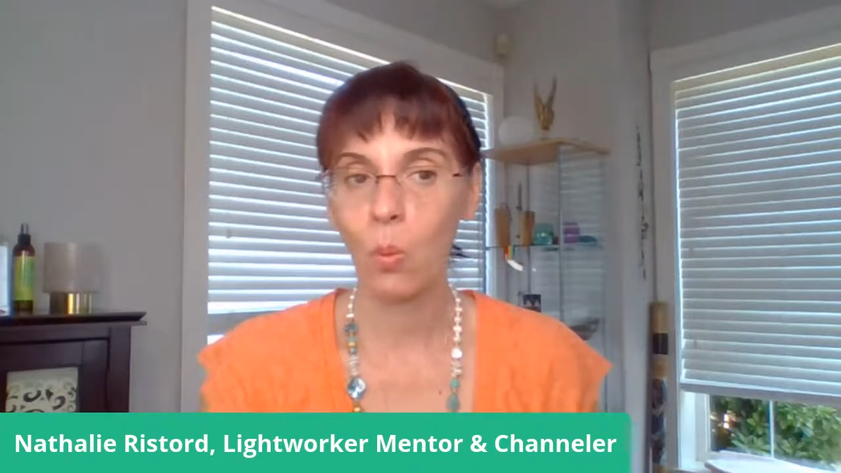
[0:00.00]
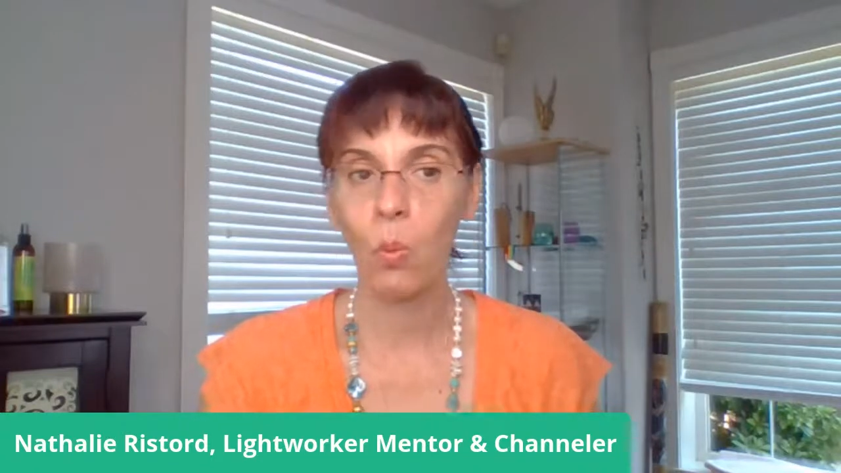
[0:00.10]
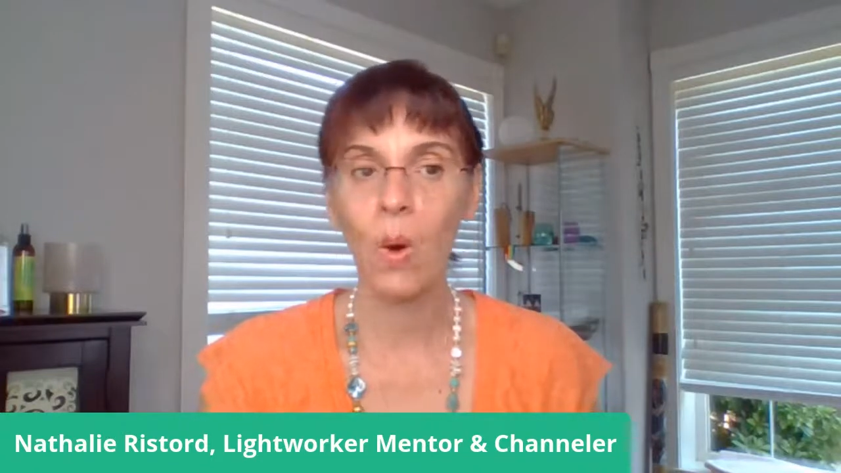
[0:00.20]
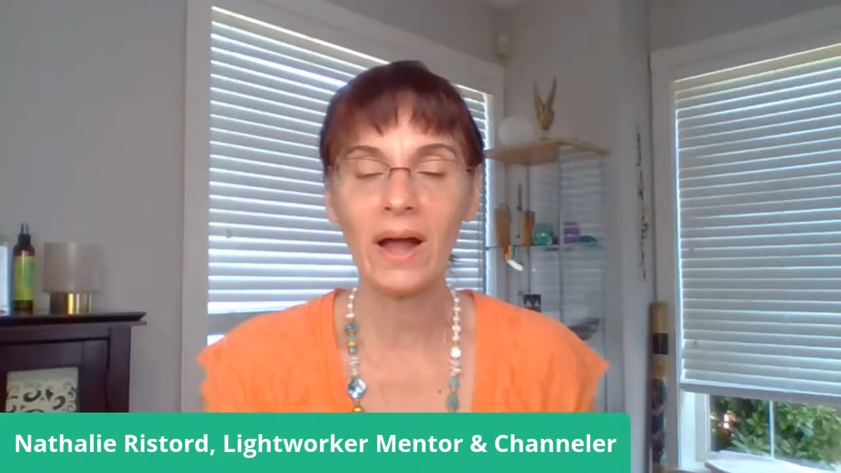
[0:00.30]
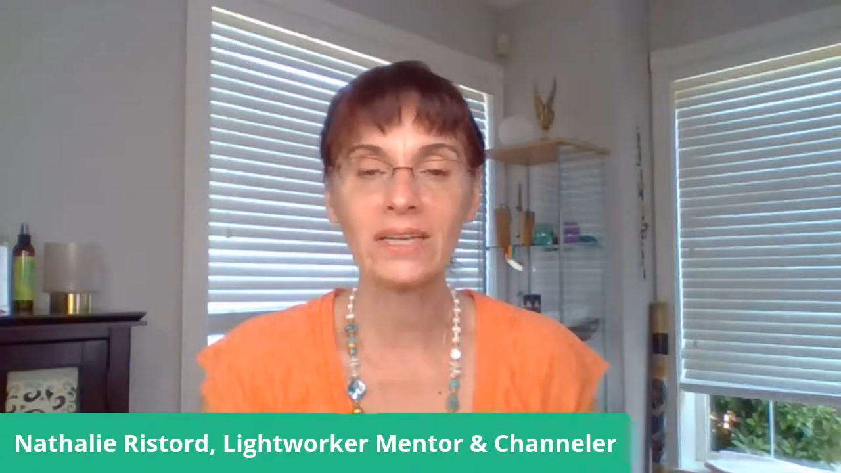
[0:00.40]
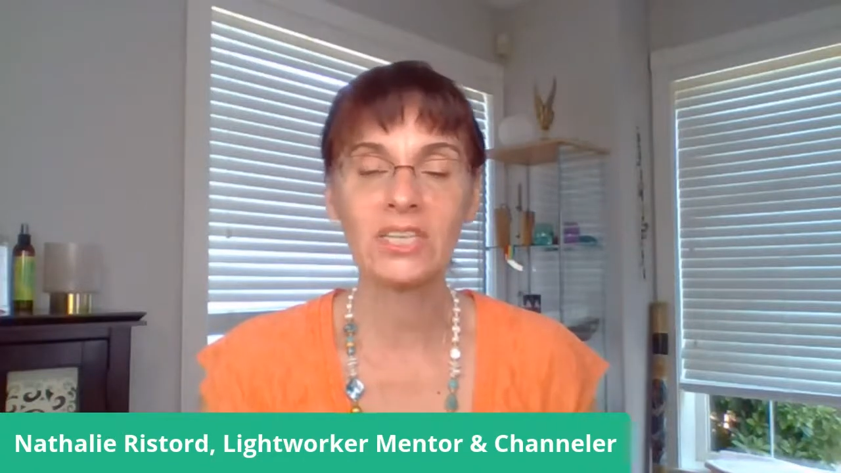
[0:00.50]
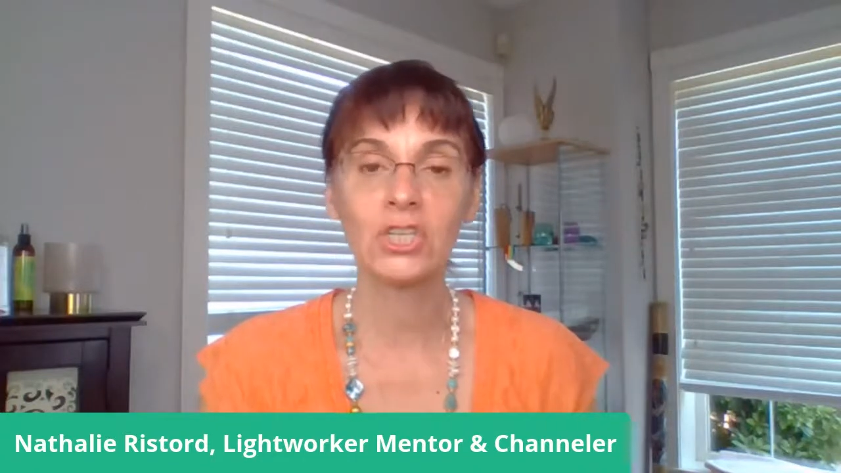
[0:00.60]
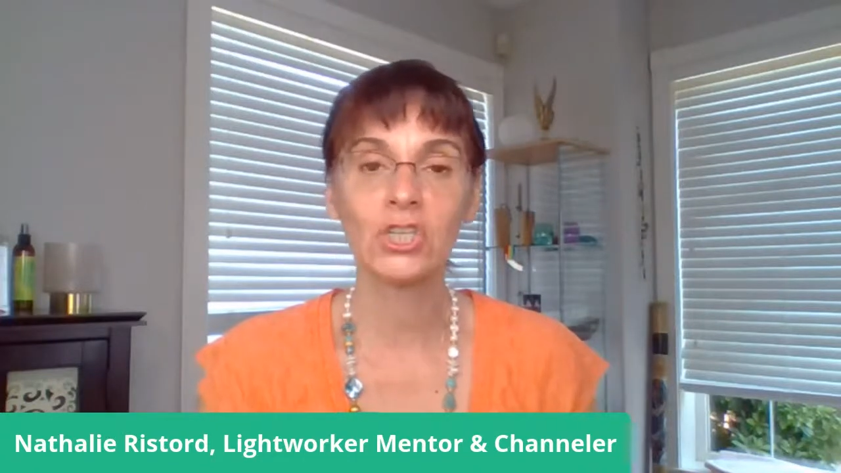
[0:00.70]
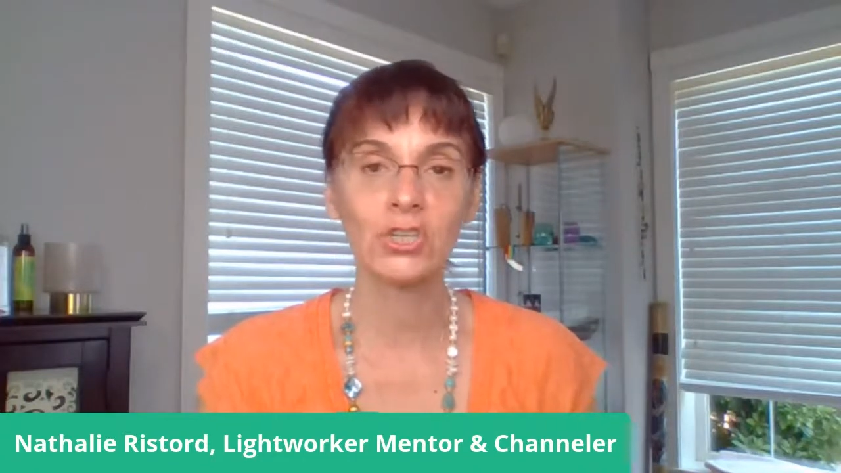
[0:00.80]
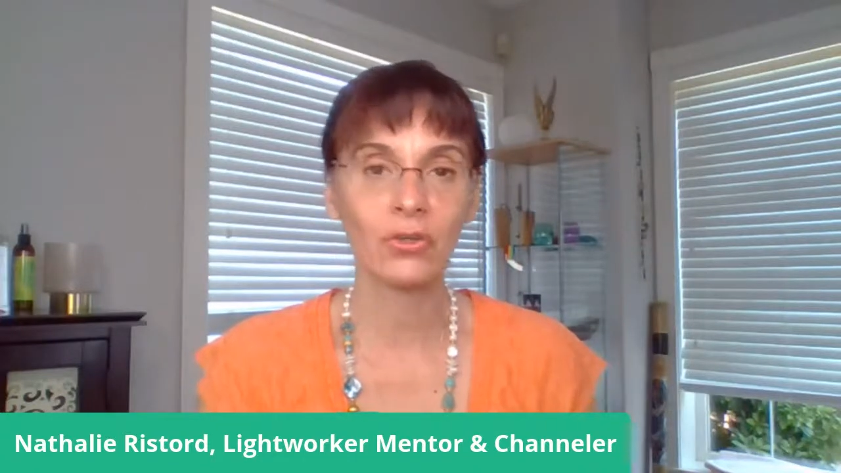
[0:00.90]
what
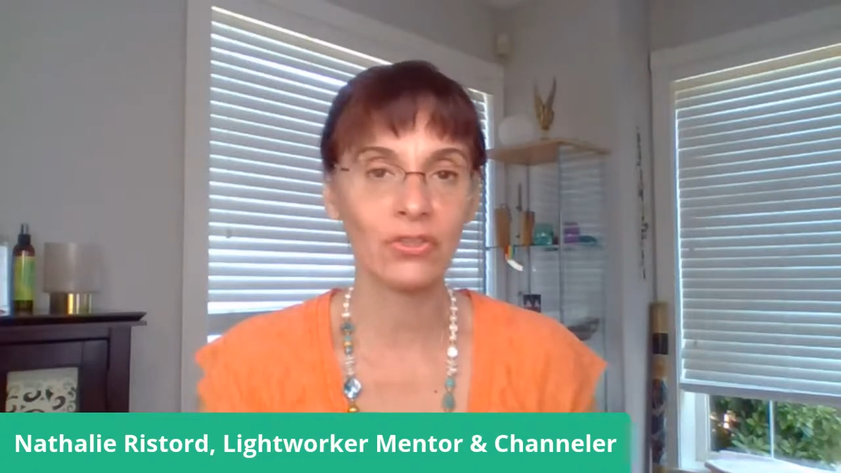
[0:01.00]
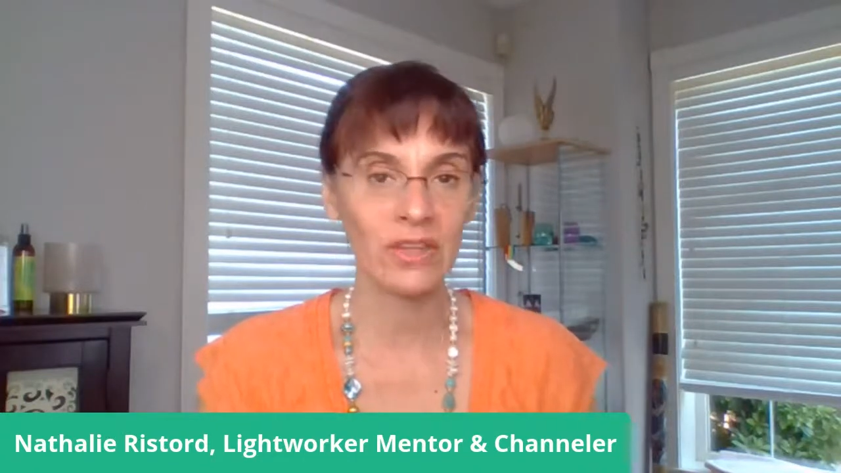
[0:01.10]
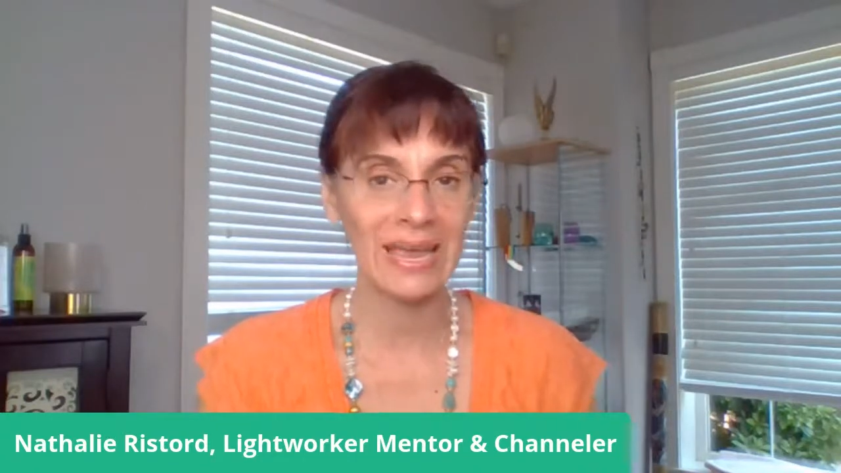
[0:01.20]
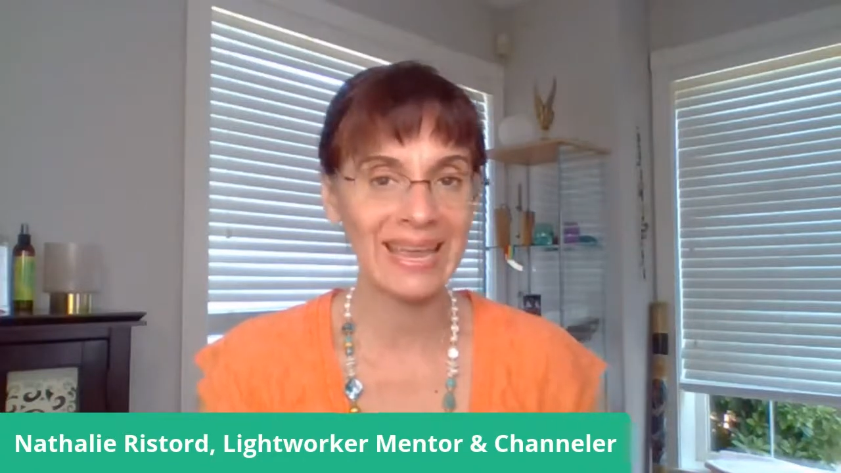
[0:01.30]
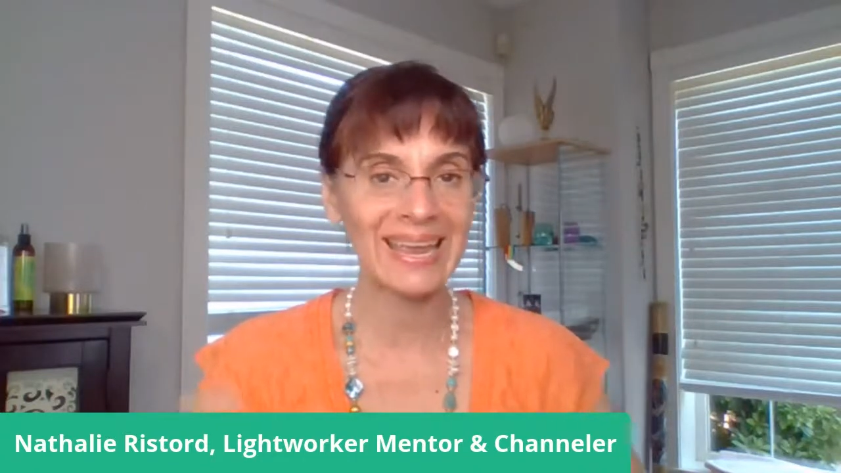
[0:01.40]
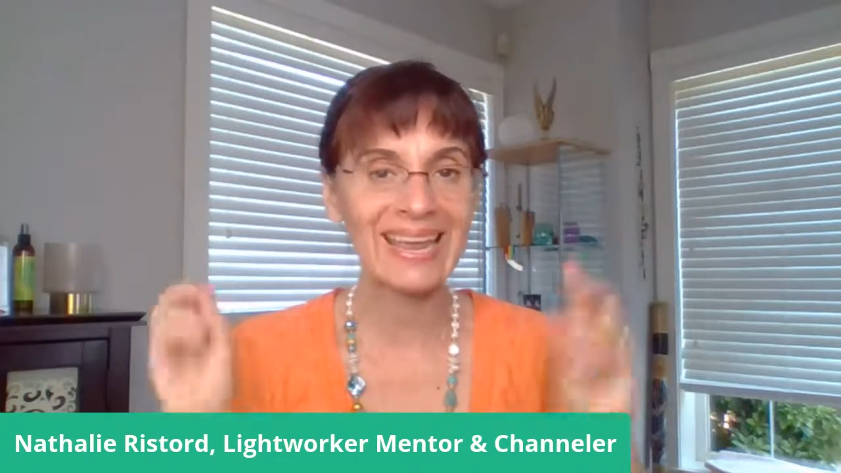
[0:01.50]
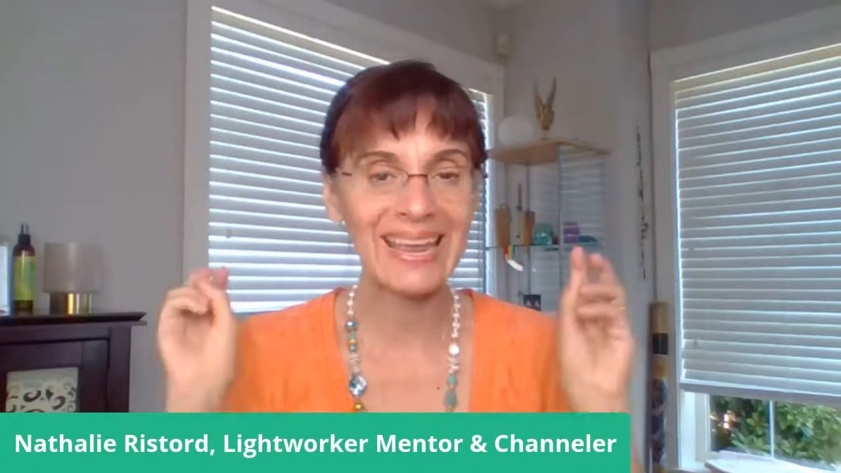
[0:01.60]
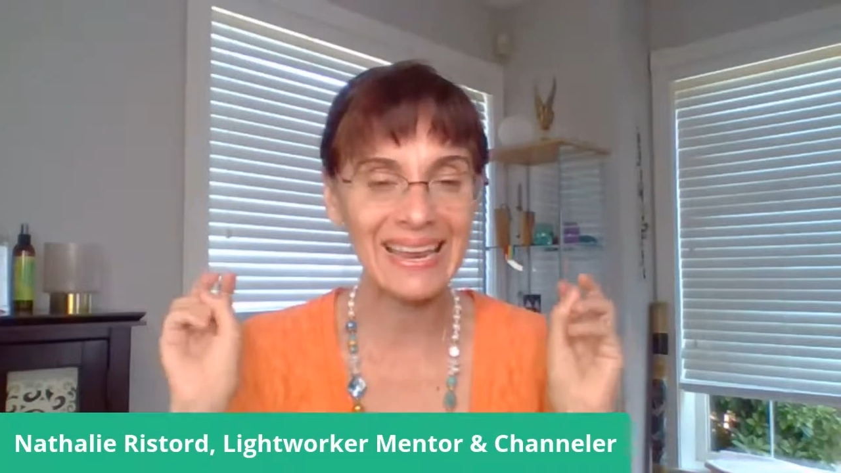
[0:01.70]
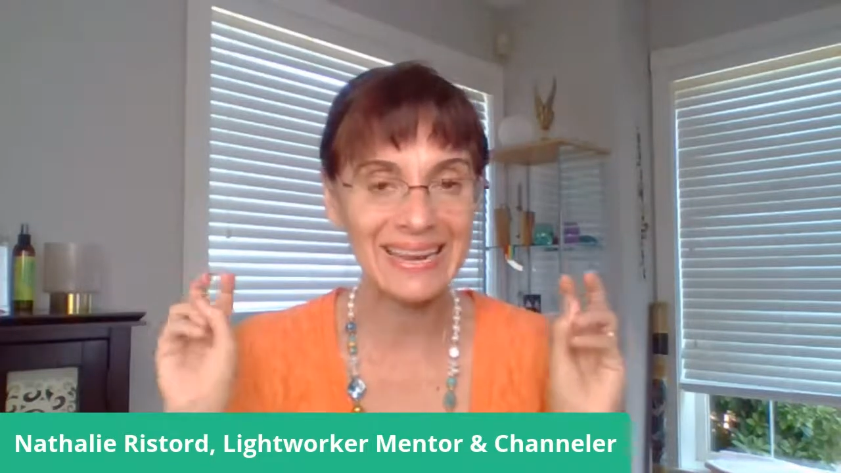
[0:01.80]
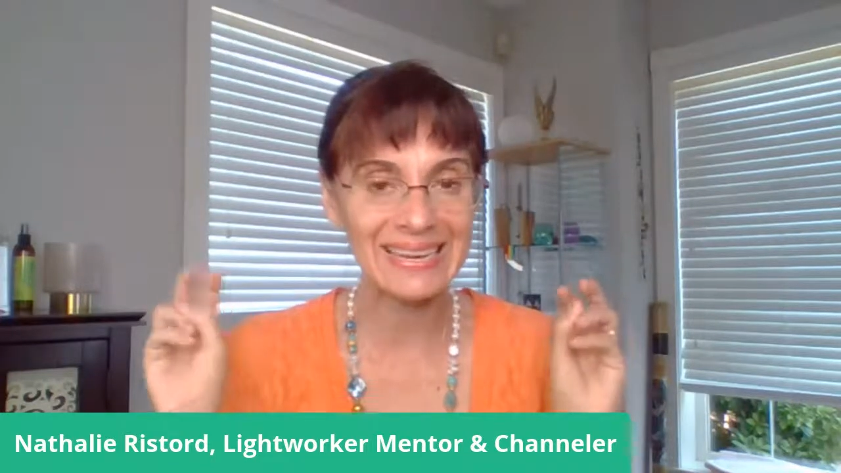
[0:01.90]
do you think
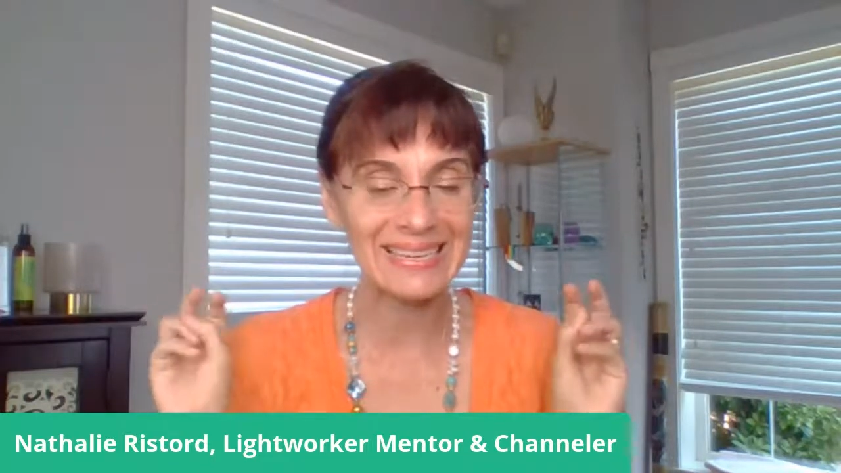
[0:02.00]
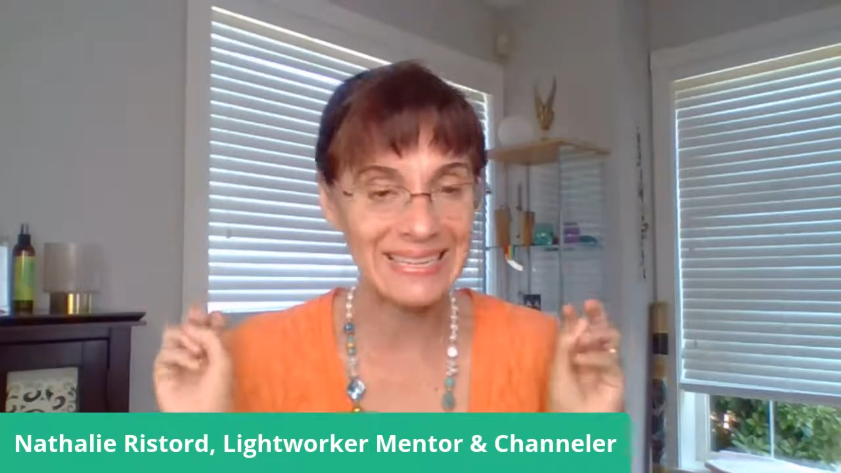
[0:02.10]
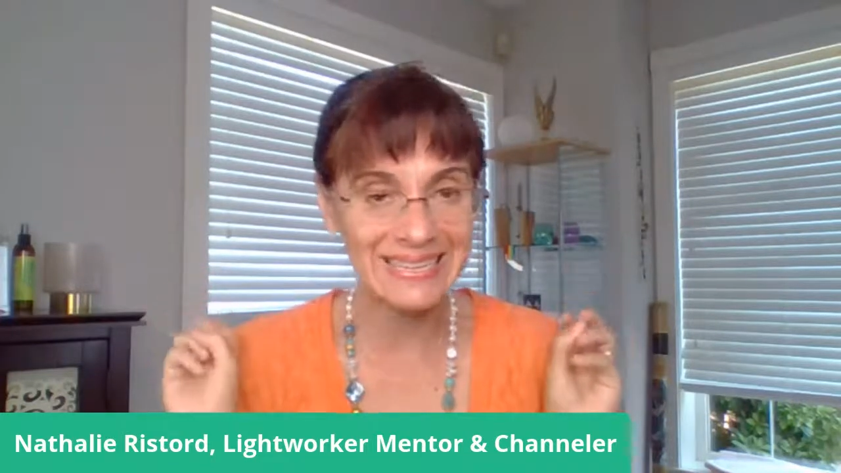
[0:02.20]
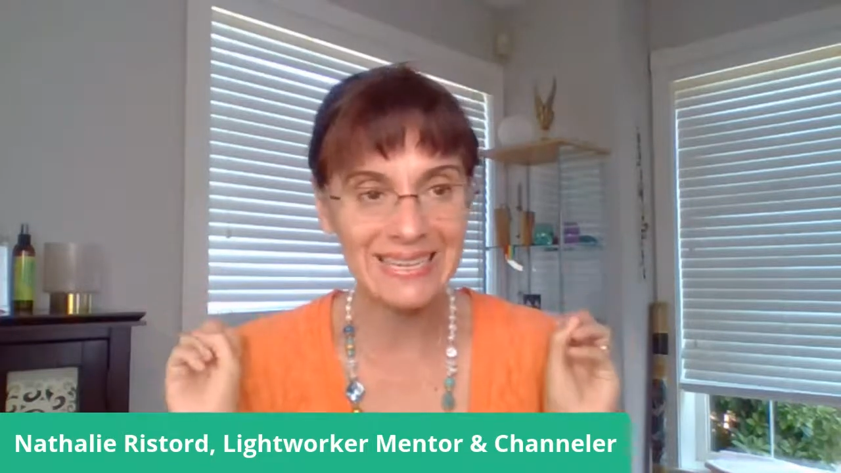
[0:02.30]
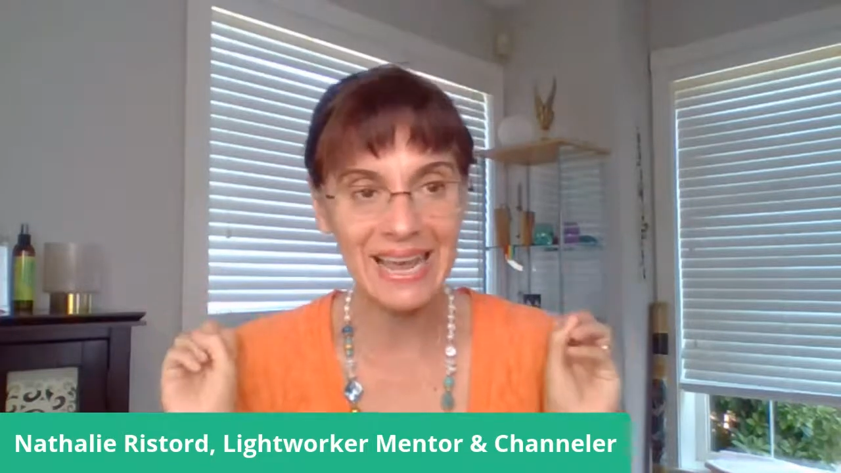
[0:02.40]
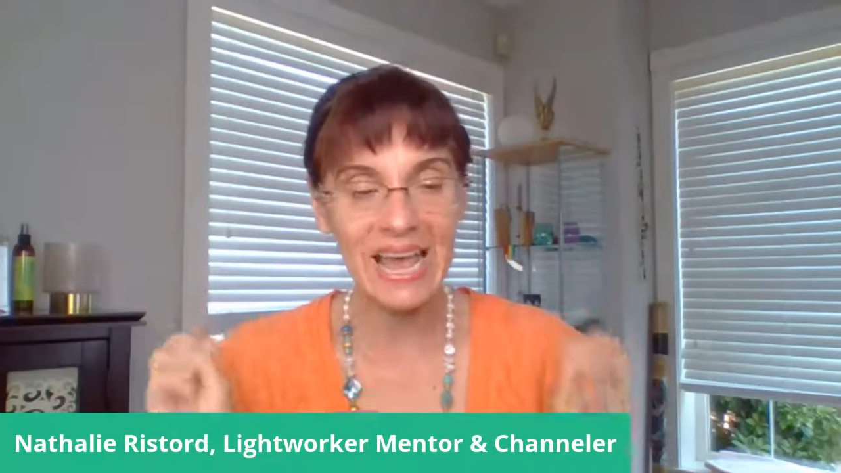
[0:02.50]
is